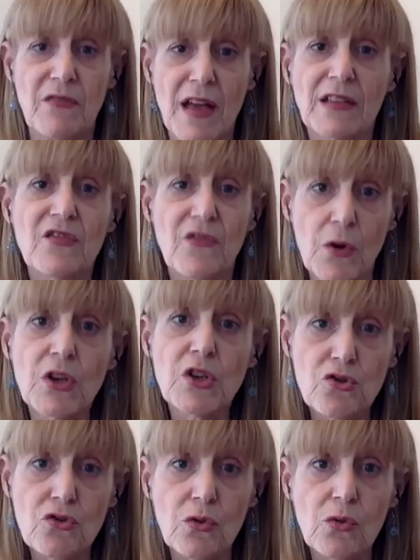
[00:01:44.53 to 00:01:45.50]
and that's very
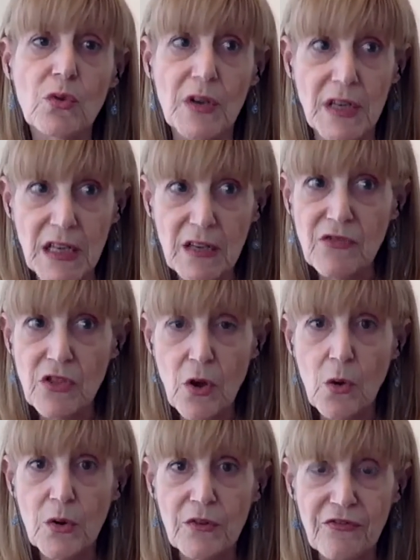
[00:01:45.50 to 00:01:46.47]
true, and even
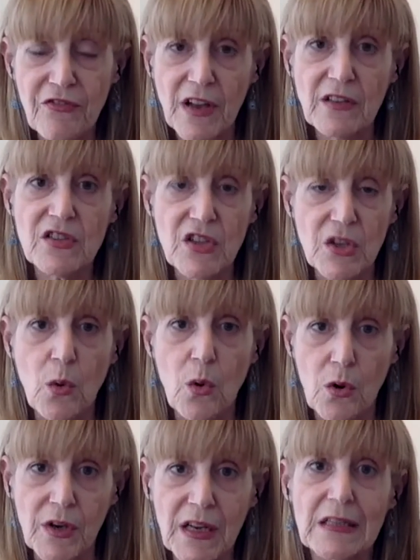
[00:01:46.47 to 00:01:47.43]
though it affects the
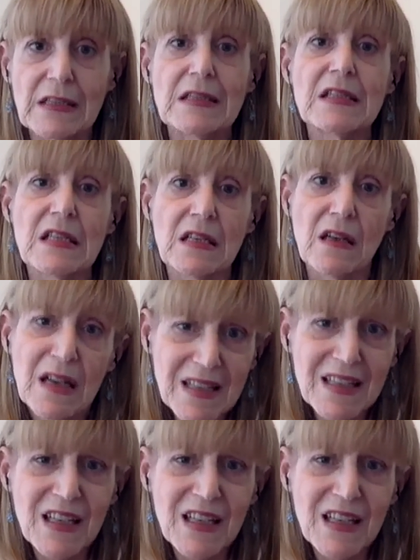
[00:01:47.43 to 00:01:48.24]
organs and,